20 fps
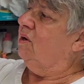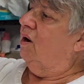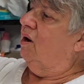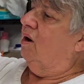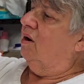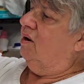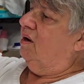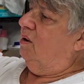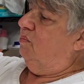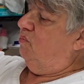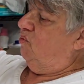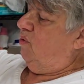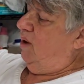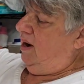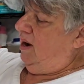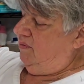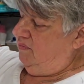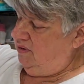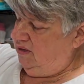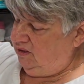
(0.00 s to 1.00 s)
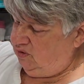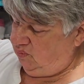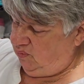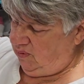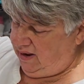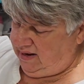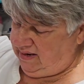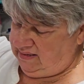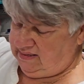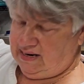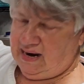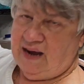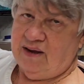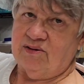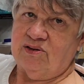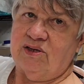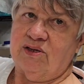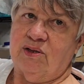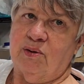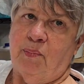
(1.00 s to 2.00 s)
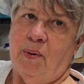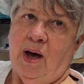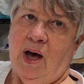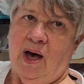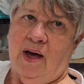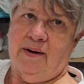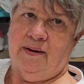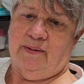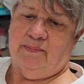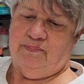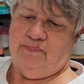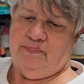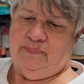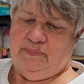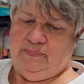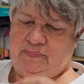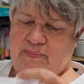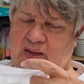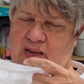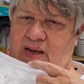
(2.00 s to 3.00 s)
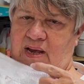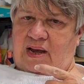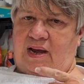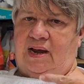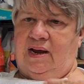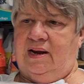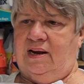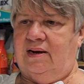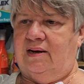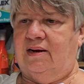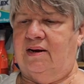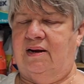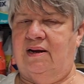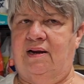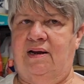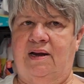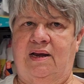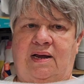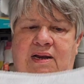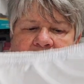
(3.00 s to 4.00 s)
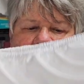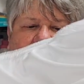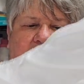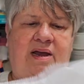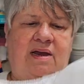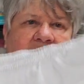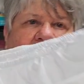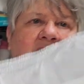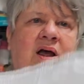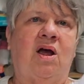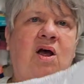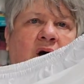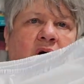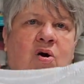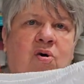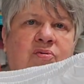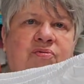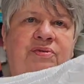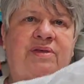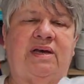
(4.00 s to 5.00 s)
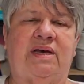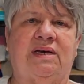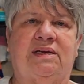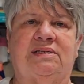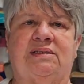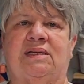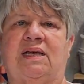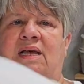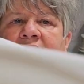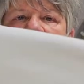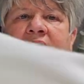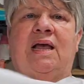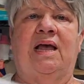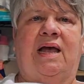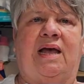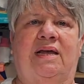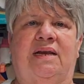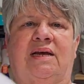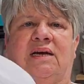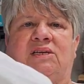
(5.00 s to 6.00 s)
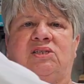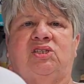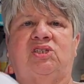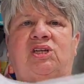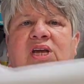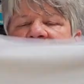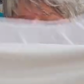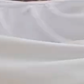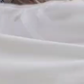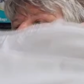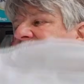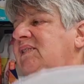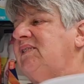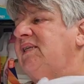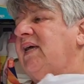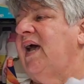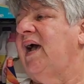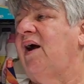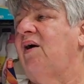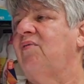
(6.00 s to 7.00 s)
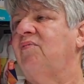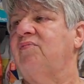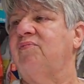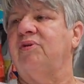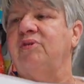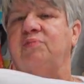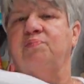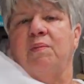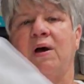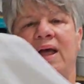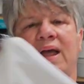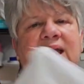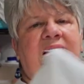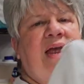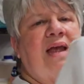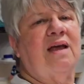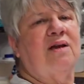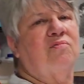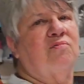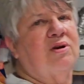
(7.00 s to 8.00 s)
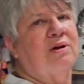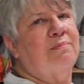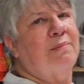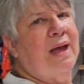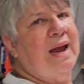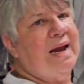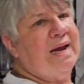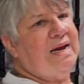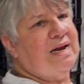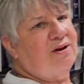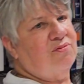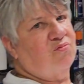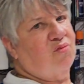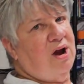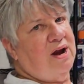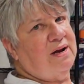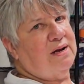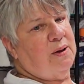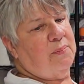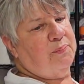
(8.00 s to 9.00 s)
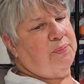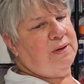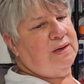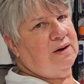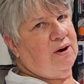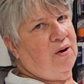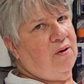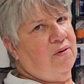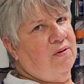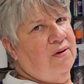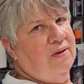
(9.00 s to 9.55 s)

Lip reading: I come around this way down to the bottom. And I hold this and I shake this out with my hand remaining right up here.